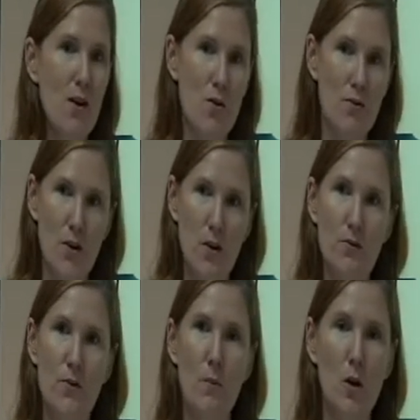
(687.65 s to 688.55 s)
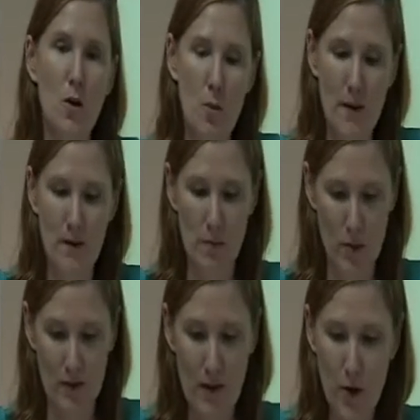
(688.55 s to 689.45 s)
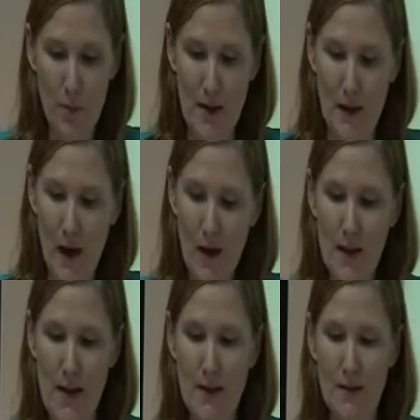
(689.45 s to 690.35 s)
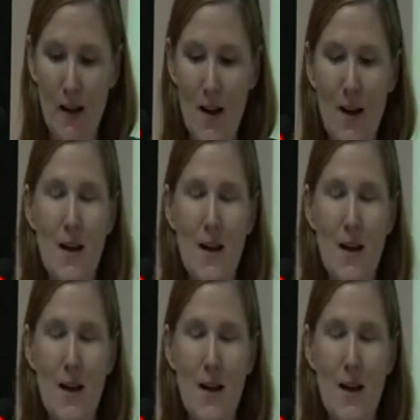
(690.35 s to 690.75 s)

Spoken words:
over from Collomb and his mostly European colleagues,